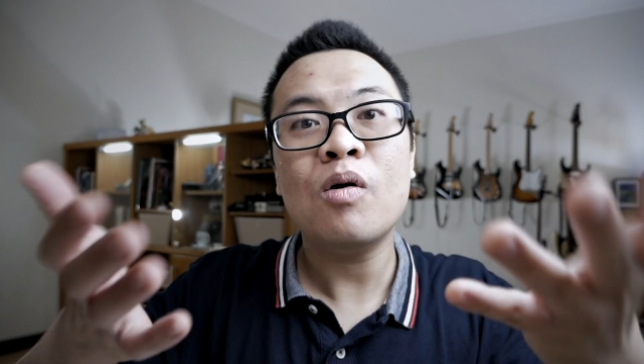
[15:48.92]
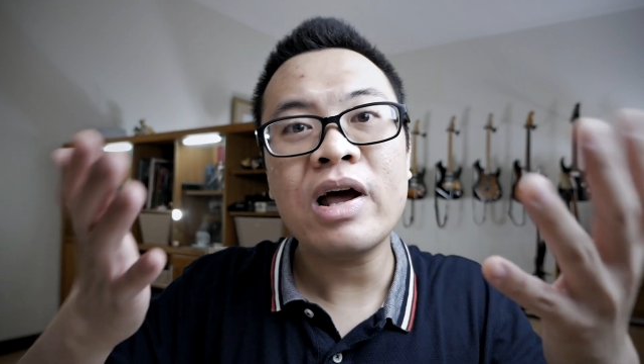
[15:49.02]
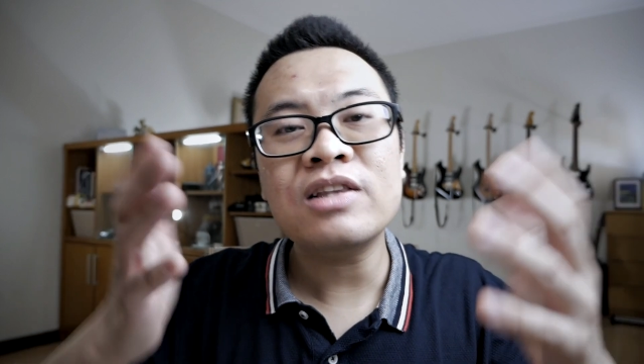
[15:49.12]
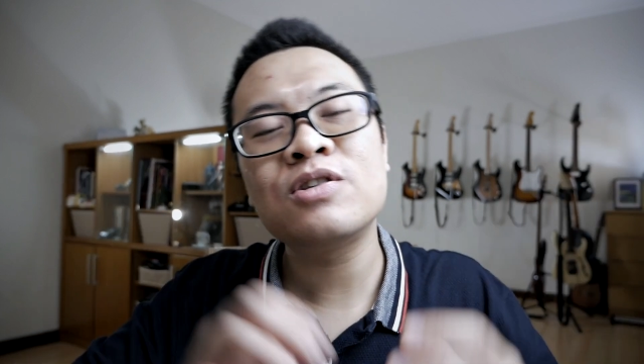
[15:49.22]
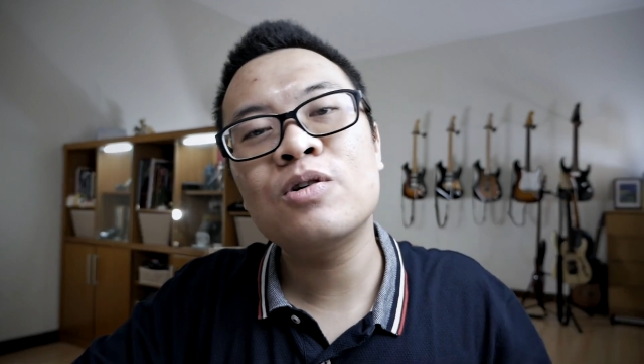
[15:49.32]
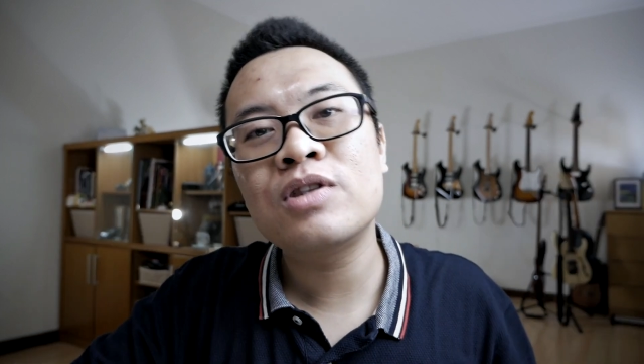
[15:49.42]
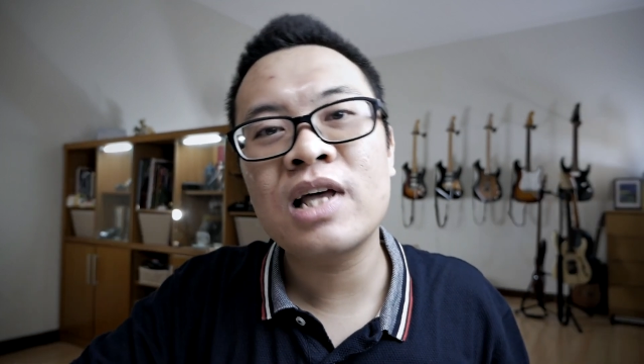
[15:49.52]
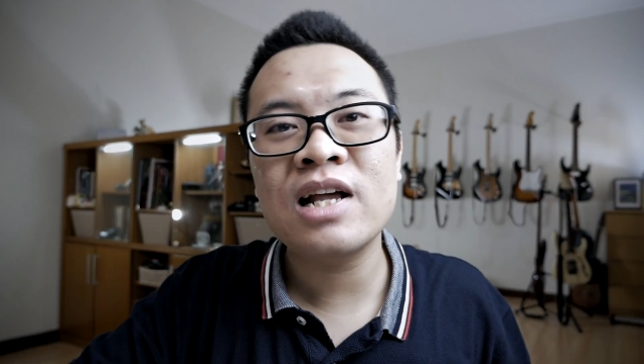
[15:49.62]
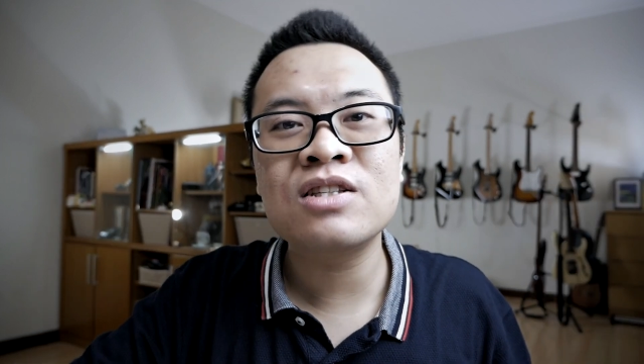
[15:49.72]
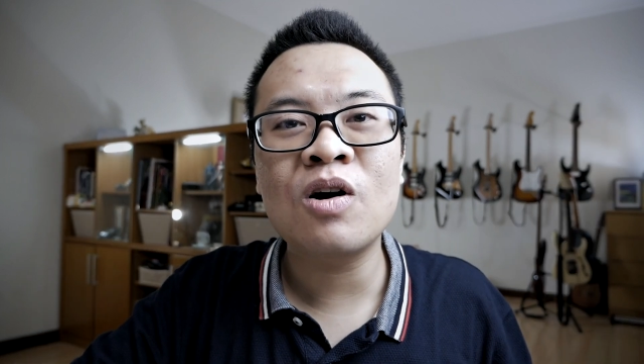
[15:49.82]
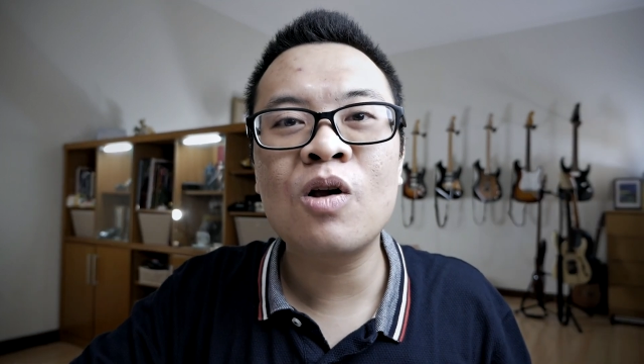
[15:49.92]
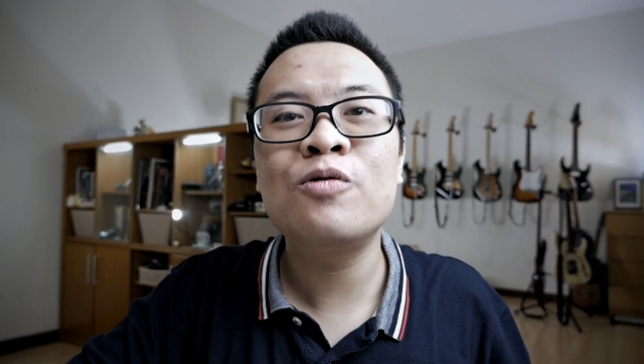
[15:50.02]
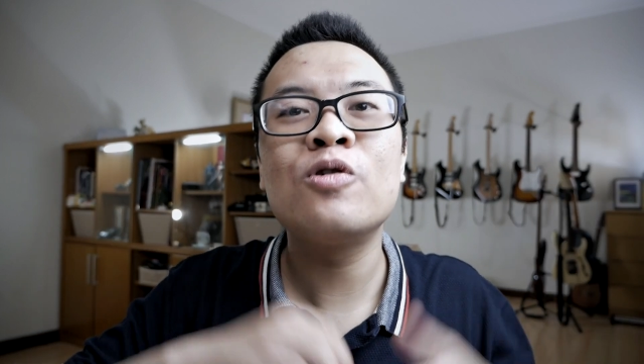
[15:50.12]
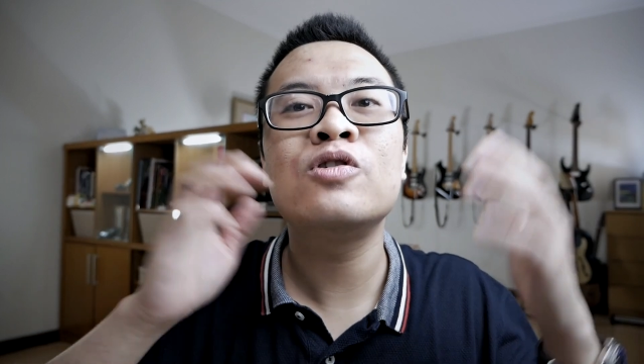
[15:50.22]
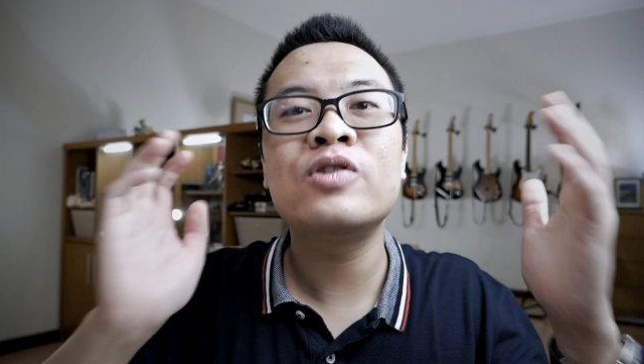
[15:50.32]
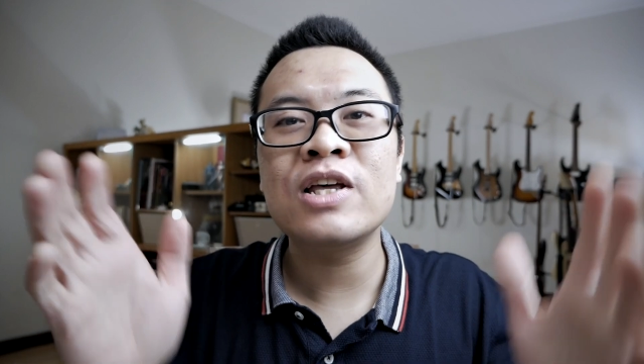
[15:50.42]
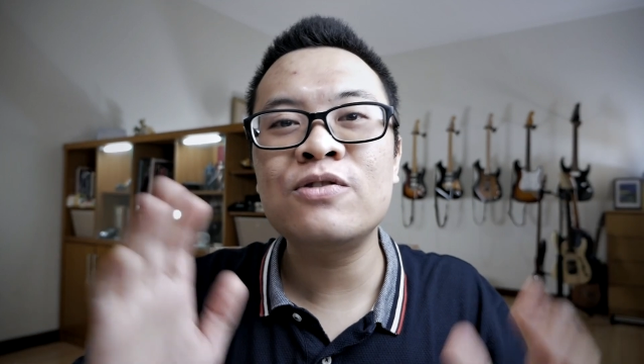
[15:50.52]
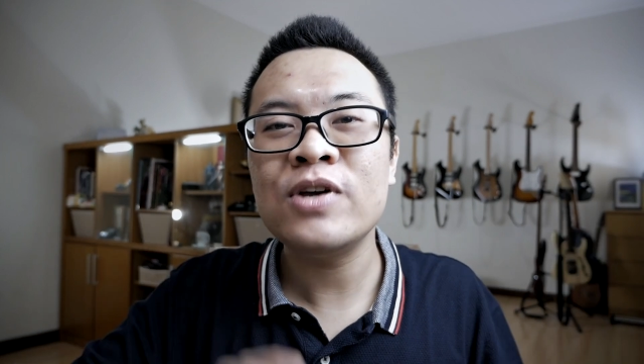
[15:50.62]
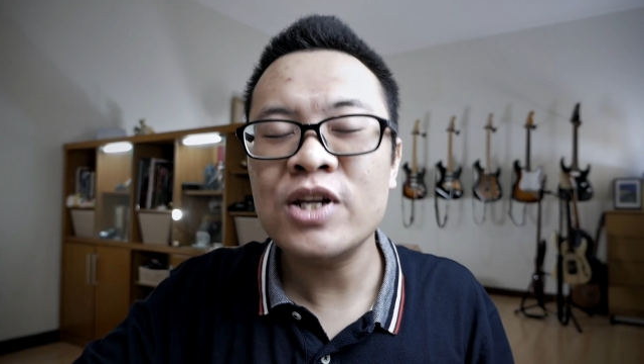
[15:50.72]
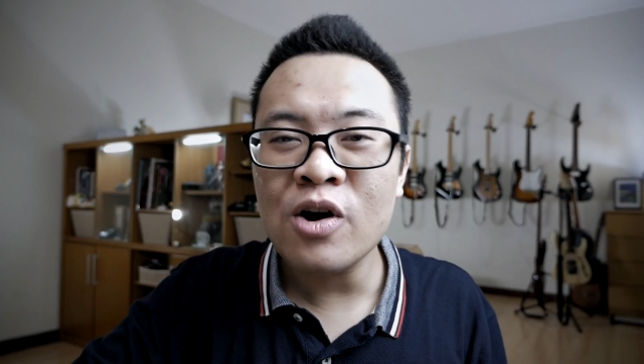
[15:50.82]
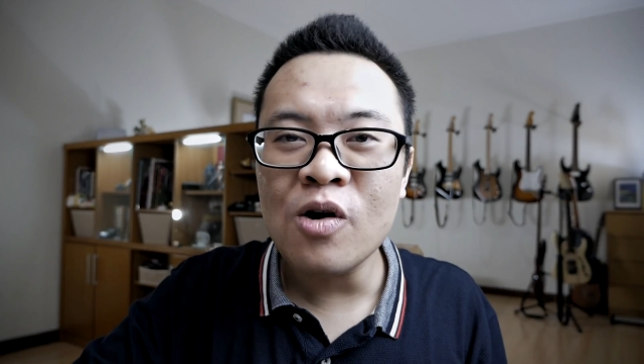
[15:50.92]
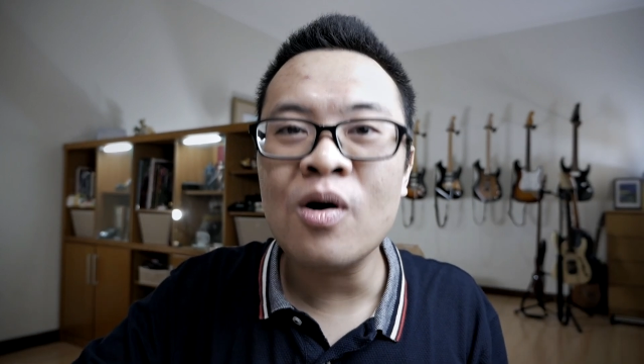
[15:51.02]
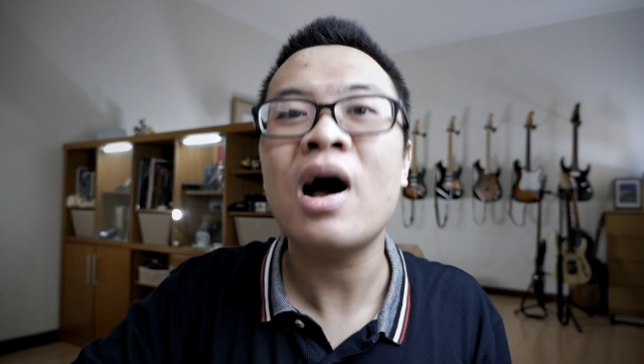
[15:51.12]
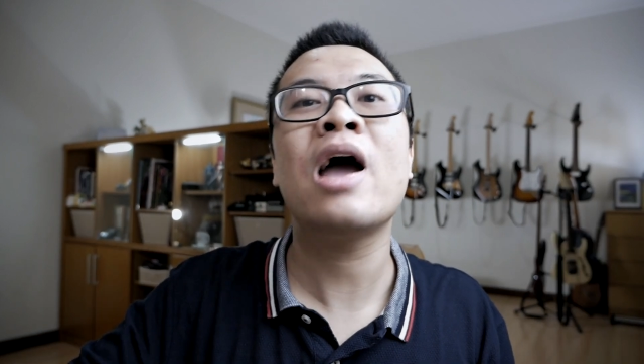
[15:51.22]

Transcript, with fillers: Alright, so that is all for today's video.